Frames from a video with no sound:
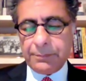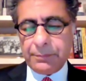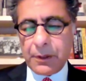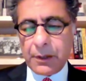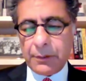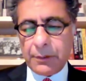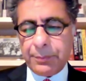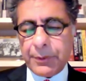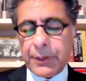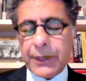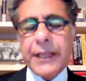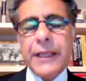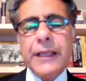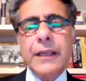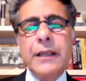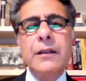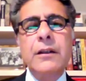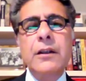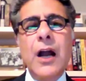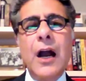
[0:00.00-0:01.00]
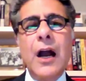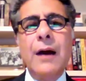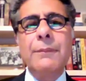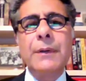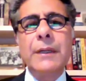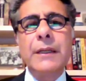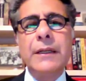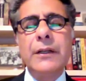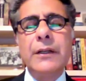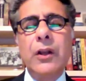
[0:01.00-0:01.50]
a pretty
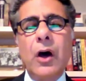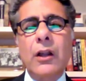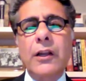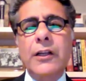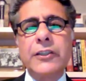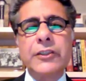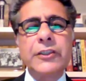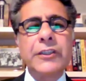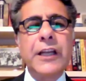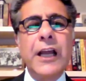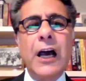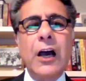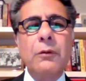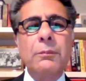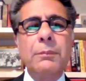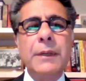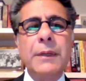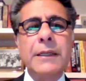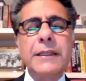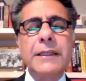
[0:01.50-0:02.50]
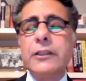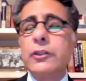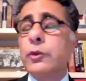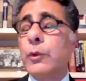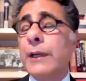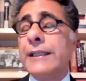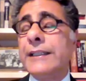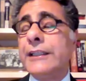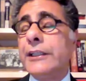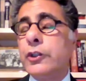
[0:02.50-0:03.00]
common knowledge now, but in
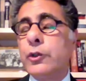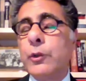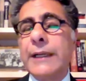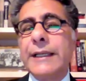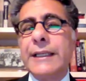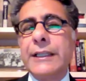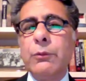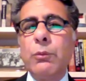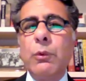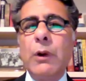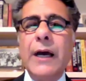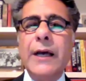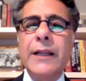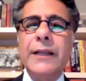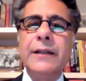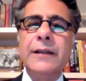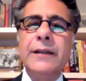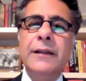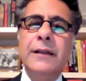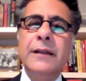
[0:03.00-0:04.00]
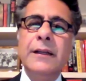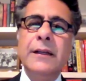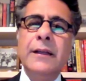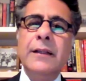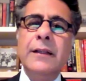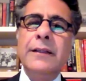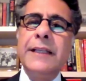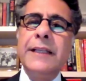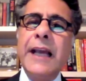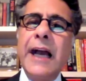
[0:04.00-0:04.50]
2021,
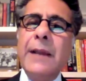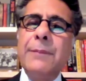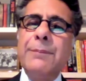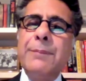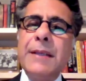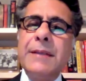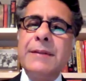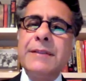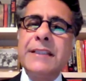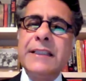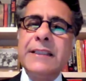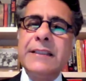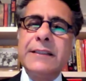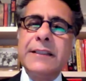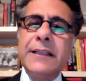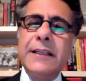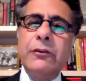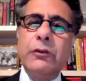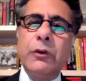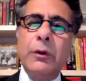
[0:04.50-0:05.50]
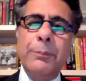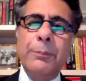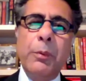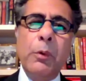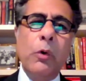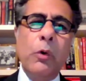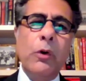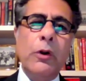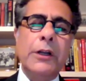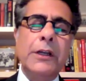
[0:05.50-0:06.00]
the IPCC
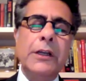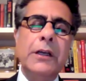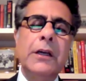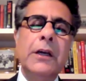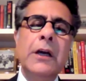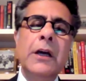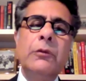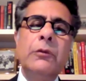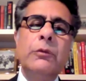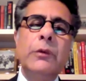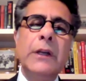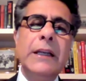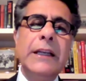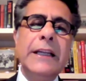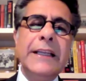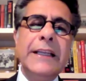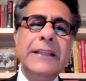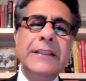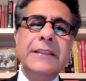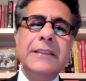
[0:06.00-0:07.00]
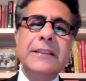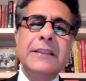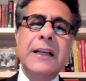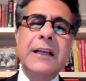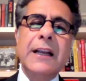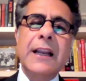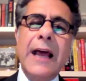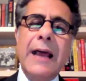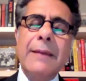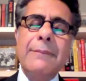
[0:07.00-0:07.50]
report released
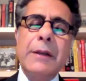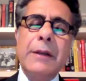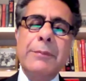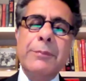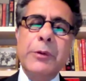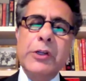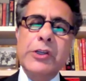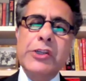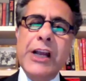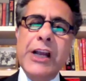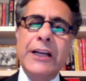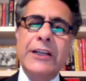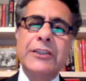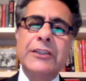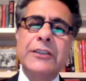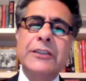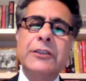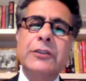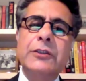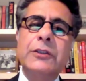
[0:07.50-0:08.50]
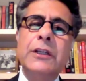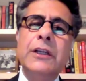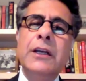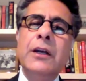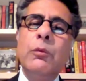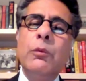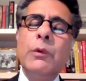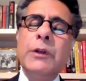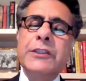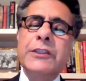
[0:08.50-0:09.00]
climate projections
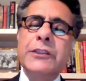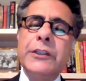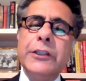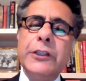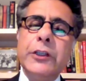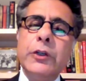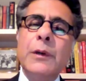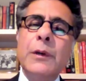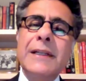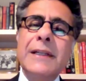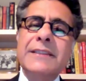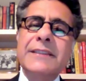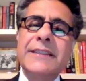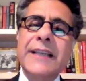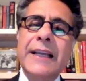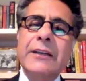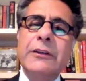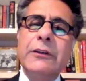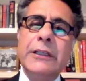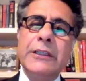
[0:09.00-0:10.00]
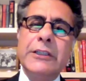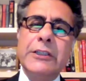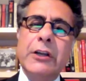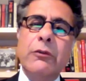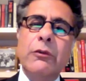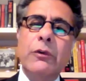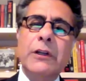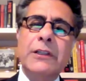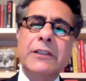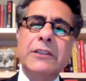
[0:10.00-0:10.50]
which the UN Secretary
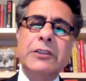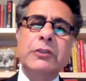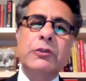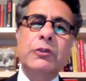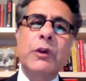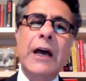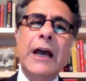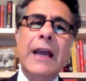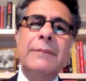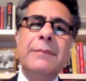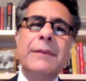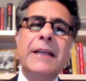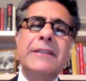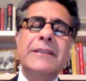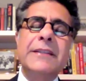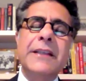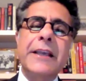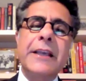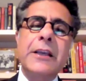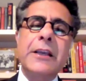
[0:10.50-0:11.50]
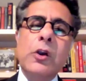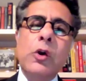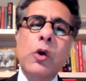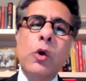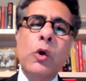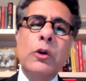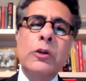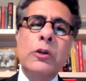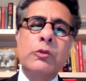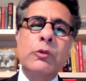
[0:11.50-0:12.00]
General described as a
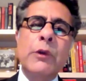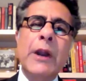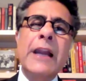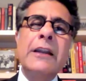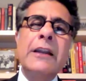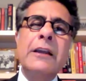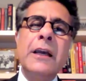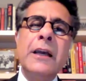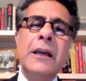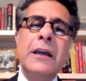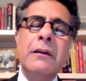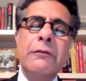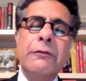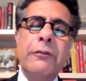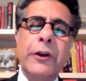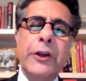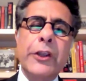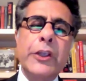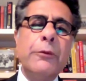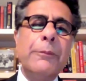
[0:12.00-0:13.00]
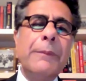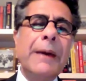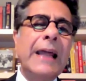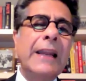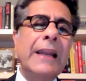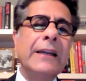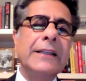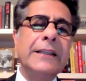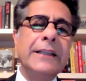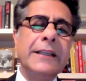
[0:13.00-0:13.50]
code red for
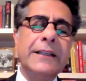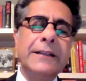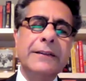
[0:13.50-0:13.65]
humanity.